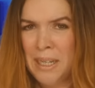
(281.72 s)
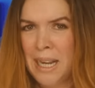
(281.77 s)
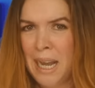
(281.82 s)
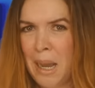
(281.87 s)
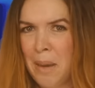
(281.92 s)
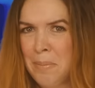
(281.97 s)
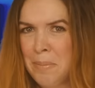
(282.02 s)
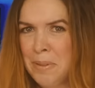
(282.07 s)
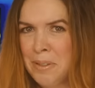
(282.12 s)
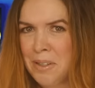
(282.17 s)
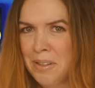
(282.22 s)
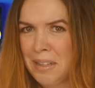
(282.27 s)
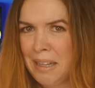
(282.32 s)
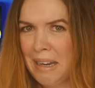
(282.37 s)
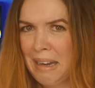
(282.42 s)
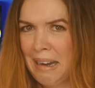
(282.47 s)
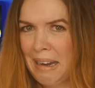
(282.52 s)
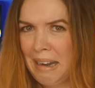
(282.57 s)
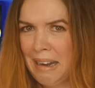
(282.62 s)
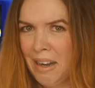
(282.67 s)
happened to the
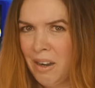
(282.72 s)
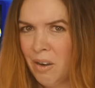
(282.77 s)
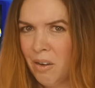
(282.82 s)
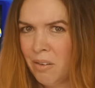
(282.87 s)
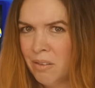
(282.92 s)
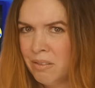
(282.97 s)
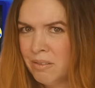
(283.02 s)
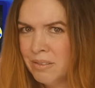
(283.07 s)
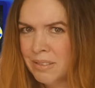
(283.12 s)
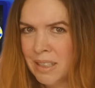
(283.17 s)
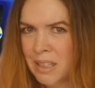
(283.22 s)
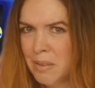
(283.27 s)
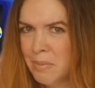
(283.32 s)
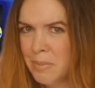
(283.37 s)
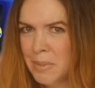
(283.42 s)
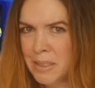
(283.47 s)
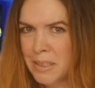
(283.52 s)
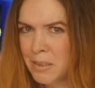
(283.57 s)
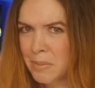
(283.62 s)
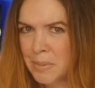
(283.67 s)
hare? That
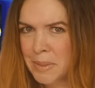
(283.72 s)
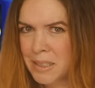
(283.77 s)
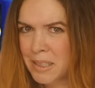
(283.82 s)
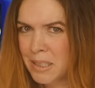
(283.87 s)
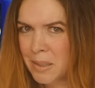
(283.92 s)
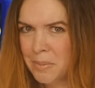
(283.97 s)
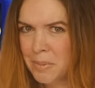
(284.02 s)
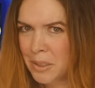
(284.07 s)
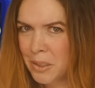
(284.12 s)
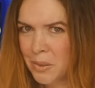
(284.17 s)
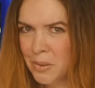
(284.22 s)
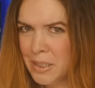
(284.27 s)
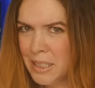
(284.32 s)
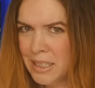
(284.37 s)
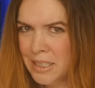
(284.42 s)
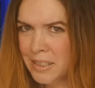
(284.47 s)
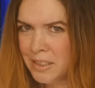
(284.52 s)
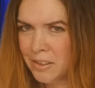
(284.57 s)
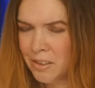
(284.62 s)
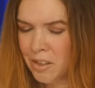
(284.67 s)
must have been something
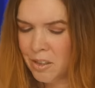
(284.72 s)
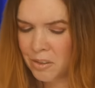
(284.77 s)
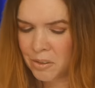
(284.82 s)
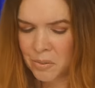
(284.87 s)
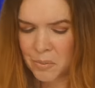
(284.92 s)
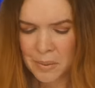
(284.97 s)
crazy along the